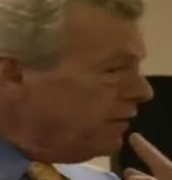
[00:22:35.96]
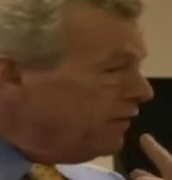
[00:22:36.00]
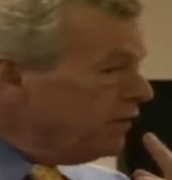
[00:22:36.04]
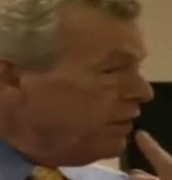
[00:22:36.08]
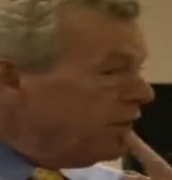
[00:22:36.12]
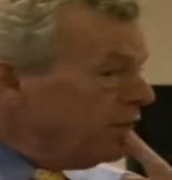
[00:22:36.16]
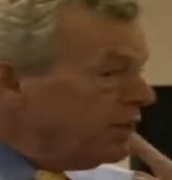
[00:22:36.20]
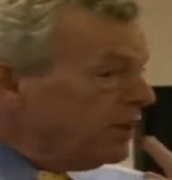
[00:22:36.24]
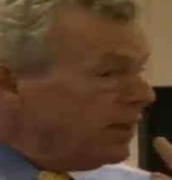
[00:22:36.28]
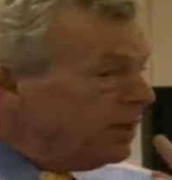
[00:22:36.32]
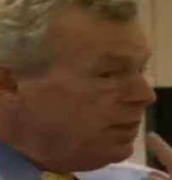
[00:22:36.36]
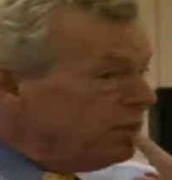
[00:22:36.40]
of
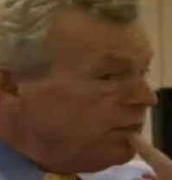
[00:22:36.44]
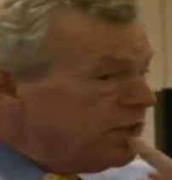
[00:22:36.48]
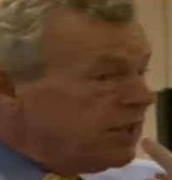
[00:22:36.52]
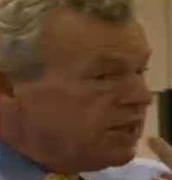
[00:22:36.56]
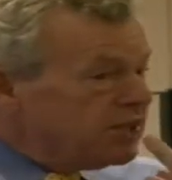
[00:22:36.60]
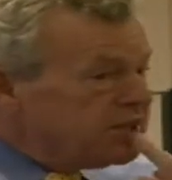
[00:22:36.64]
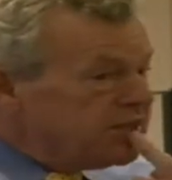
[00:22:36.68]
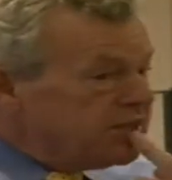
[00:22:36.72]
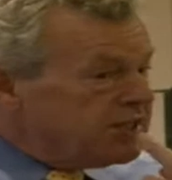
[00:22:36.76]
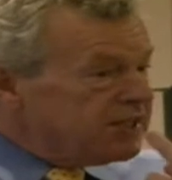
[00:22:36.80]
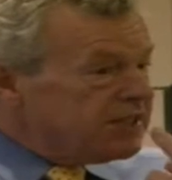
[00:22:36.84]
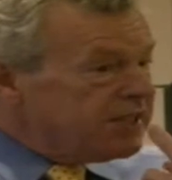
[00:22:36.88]
view, it
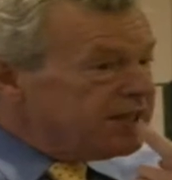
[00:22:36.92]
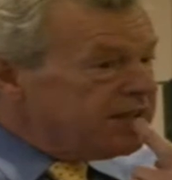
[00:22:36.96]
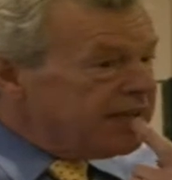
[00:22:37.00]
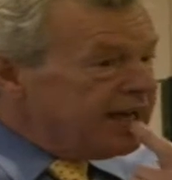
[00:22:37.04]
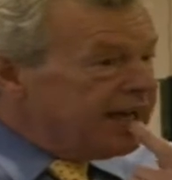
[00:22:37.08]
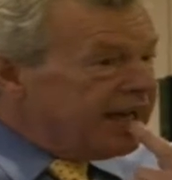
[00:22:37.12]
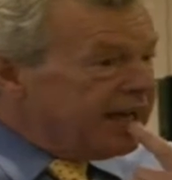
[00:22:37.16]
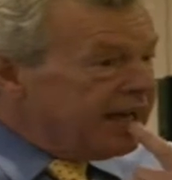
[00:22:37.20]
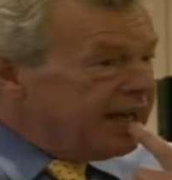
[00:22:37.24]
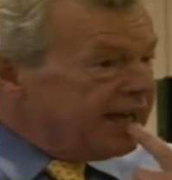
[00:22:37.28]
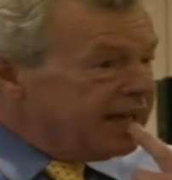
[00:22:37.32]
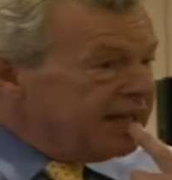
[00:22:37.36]
works as a
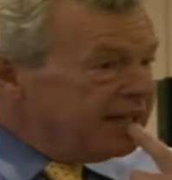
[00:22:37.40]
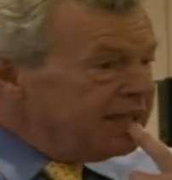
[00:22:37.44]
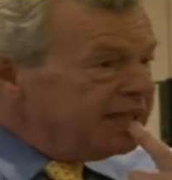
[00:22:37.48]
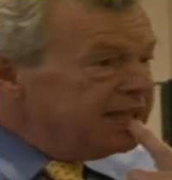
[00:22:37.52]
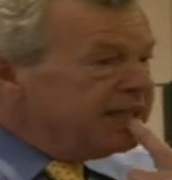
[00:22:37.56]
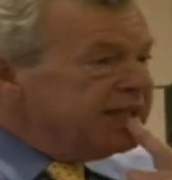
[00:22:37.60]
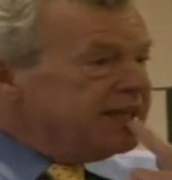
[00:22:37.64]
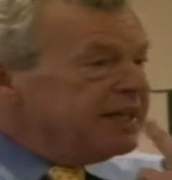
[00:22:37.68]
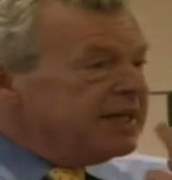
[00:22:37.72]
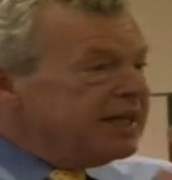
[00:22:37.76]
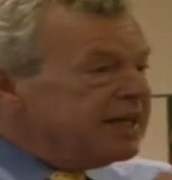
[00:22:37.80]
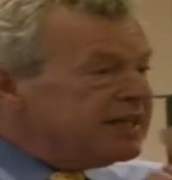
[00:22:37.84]
yang,
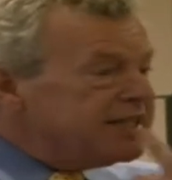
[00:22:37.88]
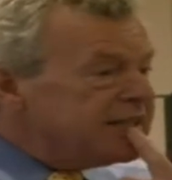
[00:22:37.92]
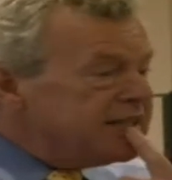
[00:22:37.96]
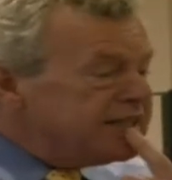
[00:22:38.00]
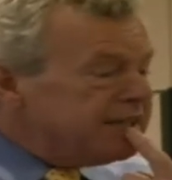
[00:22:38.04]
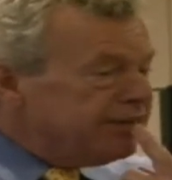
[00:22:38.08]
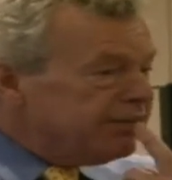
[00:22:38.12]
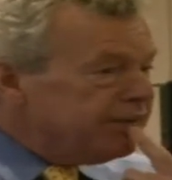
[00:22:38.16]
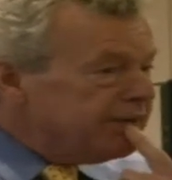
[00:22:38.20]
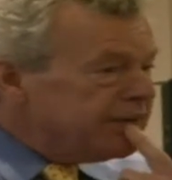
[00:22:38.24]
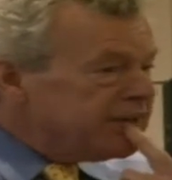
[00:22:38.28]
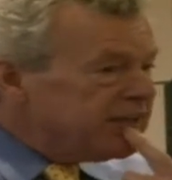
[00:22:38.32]
as a
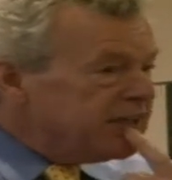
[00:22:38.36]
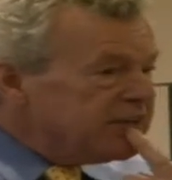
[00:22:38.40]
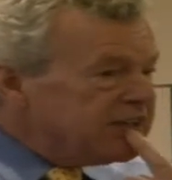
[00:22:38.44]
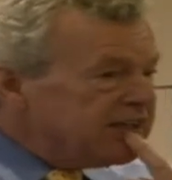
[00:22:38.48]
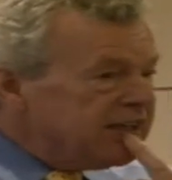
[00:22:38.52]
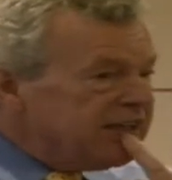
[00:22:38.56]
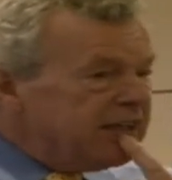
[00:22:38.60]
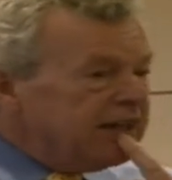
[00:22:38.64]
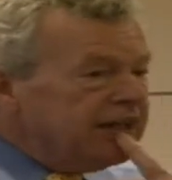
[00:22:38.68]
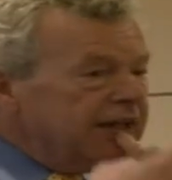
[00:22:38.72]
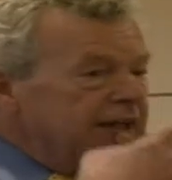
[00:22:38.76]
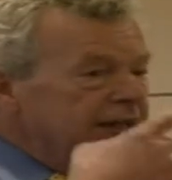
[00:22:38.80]

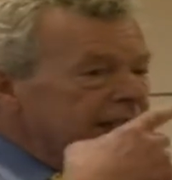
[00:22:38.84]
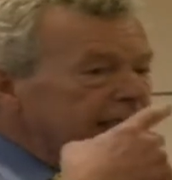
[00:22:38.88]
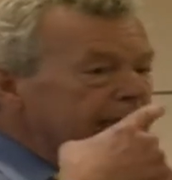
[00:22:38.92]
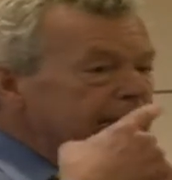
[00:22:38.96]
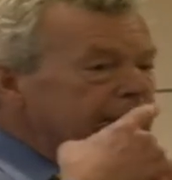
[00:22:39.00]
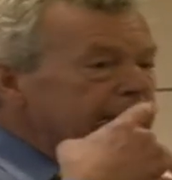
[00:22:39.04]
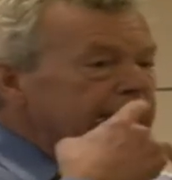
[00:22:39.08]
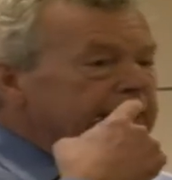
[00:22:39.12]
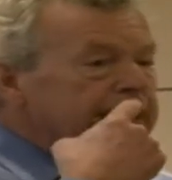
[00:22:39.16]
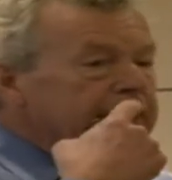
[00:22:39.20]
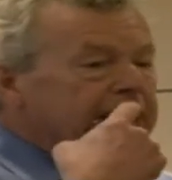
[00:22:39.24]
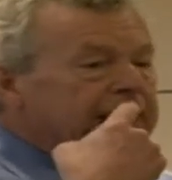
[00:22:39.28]
deficiency,
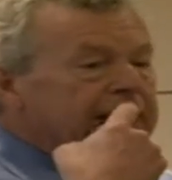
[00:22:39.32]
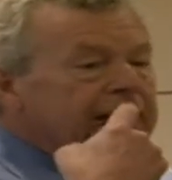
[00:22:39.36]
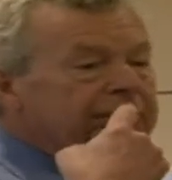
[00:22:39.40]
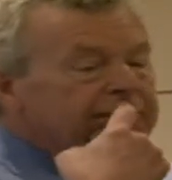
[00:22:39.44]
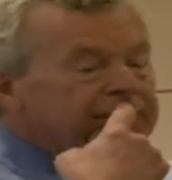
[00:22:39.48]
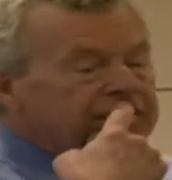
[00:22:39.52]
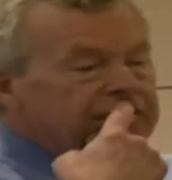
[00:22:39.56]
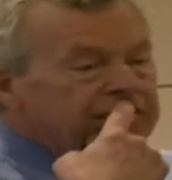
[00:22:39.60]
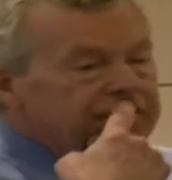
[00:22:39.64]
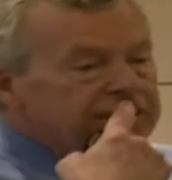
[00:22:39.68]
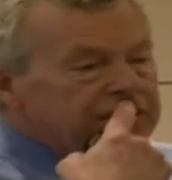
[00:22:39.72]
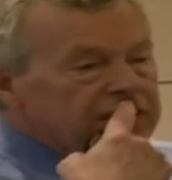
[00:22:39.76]
and the
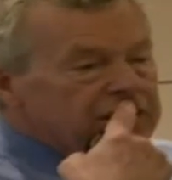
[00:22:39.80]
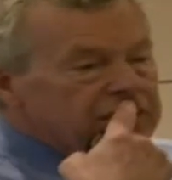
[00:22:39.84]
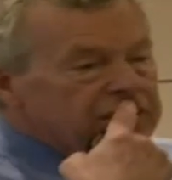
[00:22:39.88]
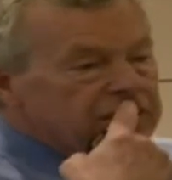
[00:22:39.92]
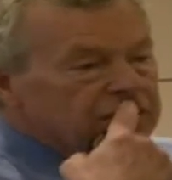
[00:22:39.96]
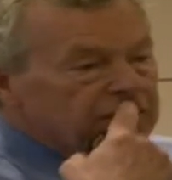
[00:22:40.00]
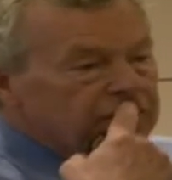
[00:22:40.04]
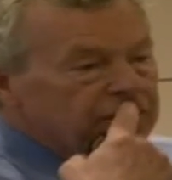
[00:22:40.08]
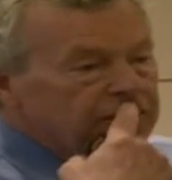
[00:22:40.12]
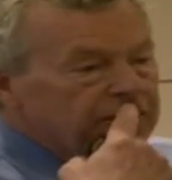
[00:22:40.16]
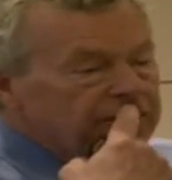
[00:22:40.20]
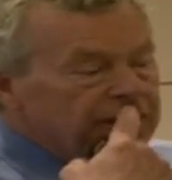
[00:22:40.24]
governor
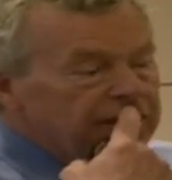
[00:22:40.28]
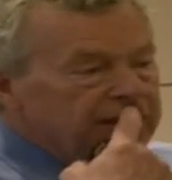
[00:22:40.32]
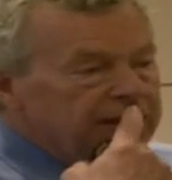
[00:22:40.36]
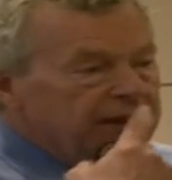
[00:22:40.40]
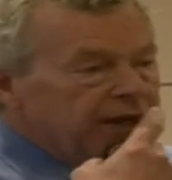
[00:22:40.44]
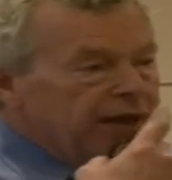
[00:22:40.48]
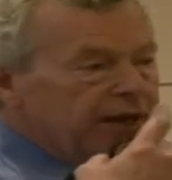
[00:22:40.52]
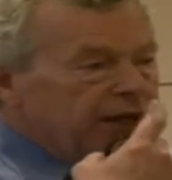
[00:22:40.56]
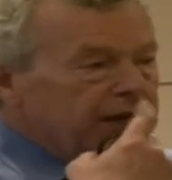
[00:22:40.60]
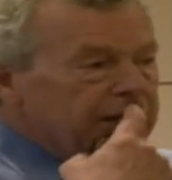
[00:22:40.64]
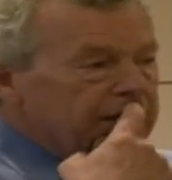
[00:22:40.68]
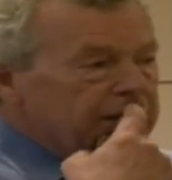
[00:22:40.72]
vessel
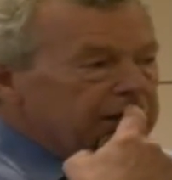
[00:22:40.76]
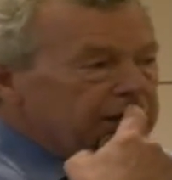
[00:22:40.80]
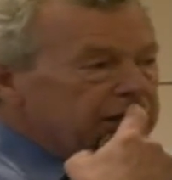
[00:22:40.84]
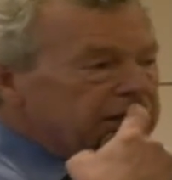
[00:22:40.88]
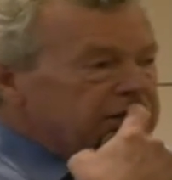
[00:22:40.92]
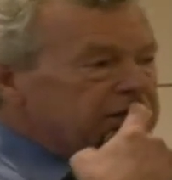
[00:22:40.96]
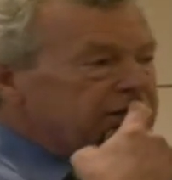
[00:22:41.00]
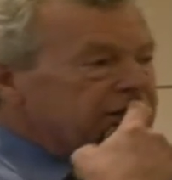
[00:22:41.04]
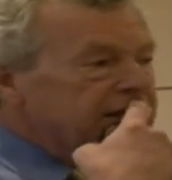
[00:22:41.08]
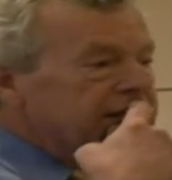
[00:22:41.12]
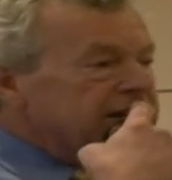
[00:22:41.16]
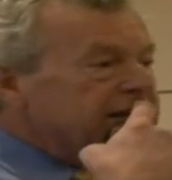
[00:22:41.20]
at
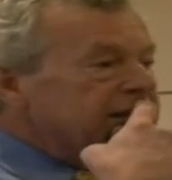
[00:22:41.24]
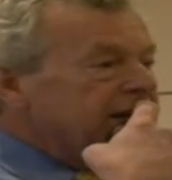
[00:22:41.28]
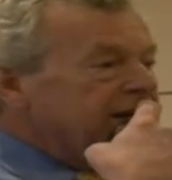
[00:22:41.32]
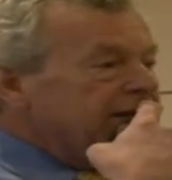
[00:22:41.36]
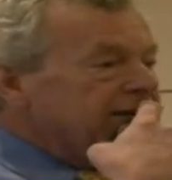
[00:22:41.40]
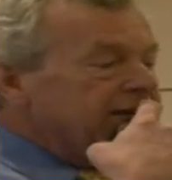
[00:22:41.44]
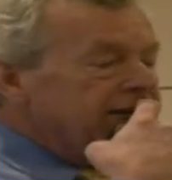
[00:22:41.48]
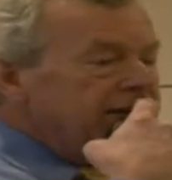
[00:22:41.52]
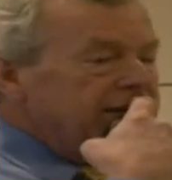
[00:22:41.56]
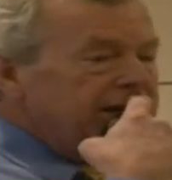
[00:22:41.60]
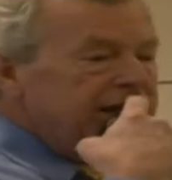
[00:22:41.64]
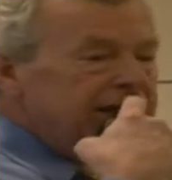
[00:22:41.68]

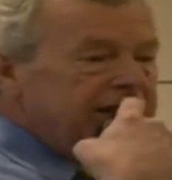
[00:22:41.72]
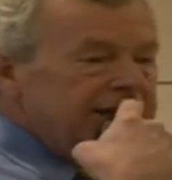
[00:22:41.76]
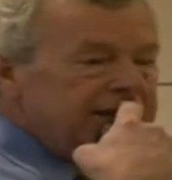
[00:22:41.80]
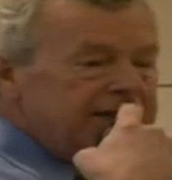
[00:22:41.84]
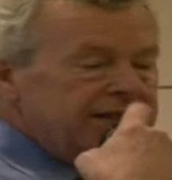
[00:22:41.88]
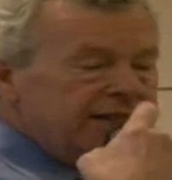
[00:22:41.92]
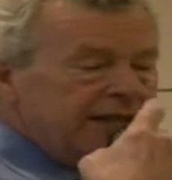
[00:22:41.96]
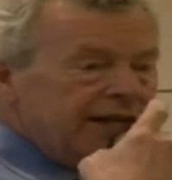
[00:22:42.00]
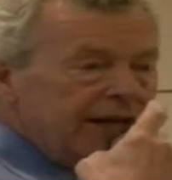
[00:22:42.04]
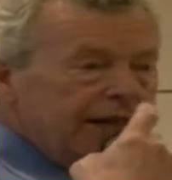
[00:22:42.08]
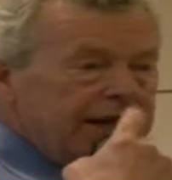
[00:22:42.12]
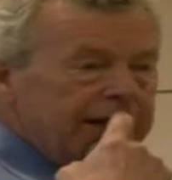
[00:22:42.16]
27
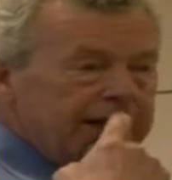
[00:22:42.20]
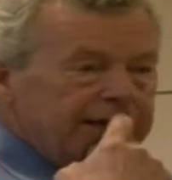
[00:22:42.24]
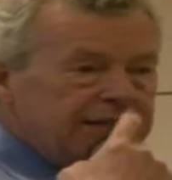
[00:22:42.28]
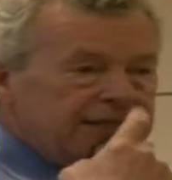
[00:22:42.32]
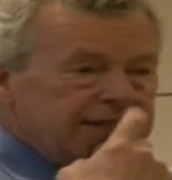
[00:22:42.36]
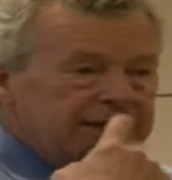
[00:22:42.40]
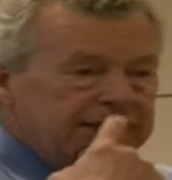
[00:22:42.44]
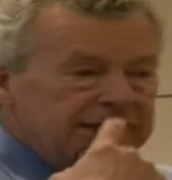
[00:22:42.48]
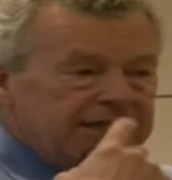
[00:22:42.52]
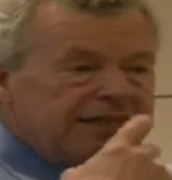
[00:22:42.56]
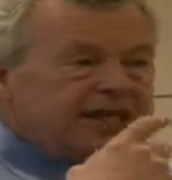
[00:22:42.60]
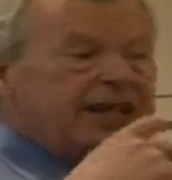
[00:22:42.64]
acts
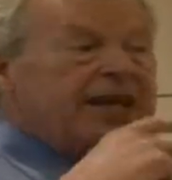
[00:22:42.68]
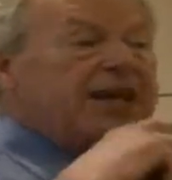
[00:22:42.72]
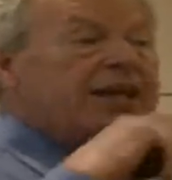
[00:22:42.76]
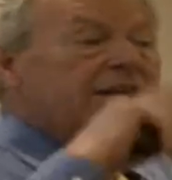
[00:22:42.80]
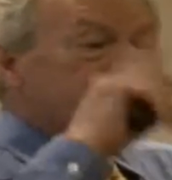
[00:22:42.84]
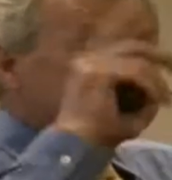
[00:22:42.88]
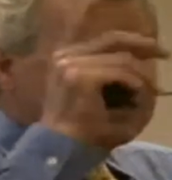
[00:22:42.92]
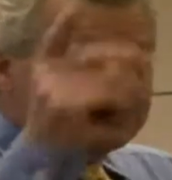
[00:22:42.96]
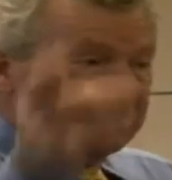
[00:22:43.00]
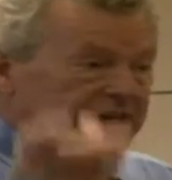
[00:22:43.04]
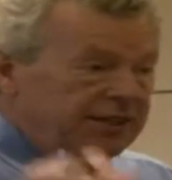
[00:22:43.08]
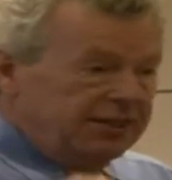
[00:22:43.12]
as the
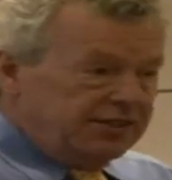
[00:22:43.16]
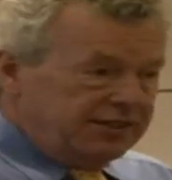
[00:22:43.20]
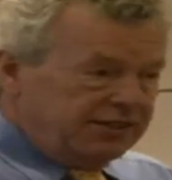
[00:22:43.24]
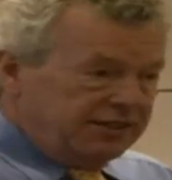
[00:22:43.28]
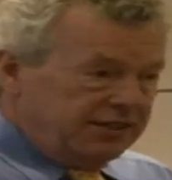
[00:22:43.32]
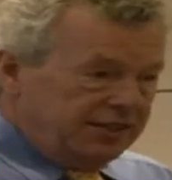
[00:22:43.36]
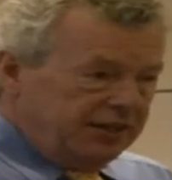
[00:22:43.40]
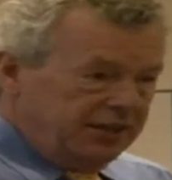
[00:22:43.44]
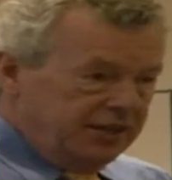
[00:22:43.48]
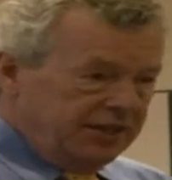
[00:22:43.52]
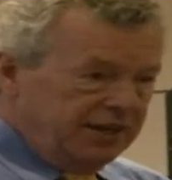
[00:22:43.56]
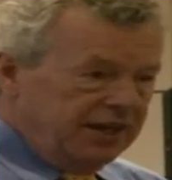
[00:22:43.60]
excess.
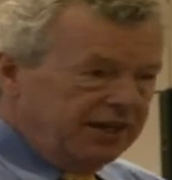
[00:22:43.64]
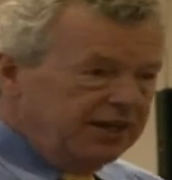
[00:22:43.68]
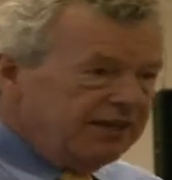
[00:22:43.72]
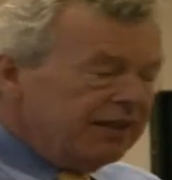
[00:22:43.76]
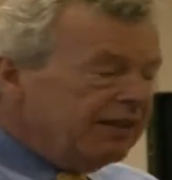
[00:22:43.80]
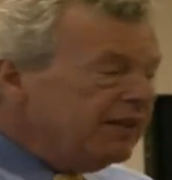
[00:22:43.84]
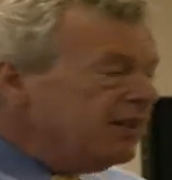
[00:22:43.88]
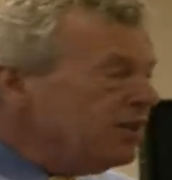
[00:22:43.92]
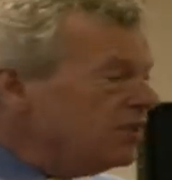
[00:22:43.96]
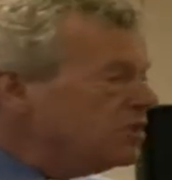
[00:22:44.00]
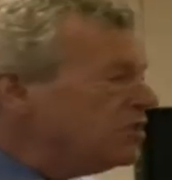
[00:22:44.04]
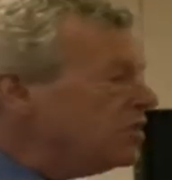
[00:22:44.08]
Okay,
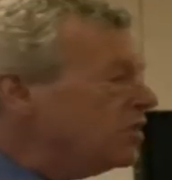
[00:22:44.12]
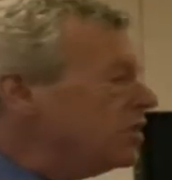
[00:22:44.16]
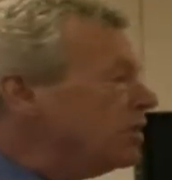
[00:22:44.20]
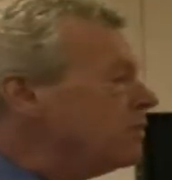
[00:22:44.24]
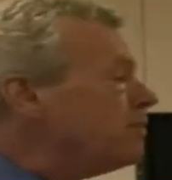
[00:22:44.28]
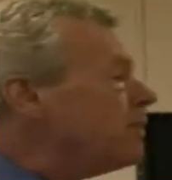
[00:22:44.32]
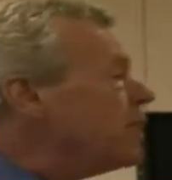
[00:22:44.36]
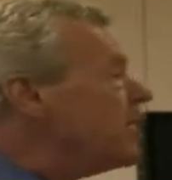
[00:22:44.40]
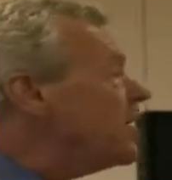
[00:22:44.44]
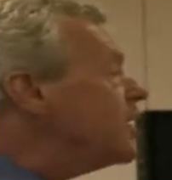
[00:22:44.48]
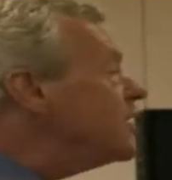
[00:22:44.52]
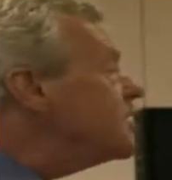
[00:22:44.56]
so your
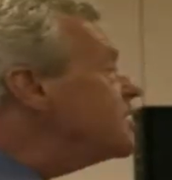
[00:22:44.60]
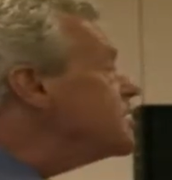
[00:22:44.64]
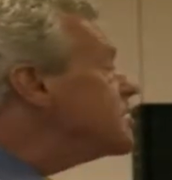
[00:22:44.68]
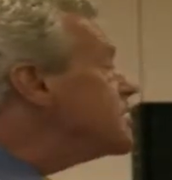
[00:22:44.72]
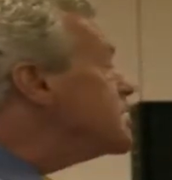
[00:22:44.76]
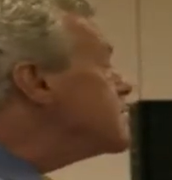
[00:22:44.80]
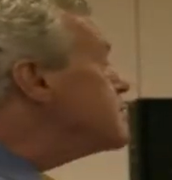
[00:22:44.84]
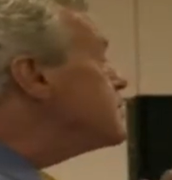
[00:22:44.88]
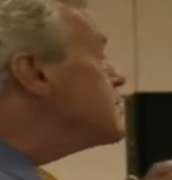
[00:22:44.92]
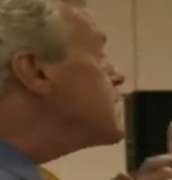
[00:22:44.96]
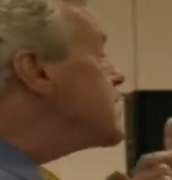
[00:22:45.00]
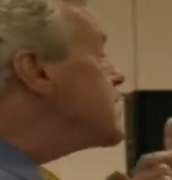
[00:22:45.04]
Parkinson's would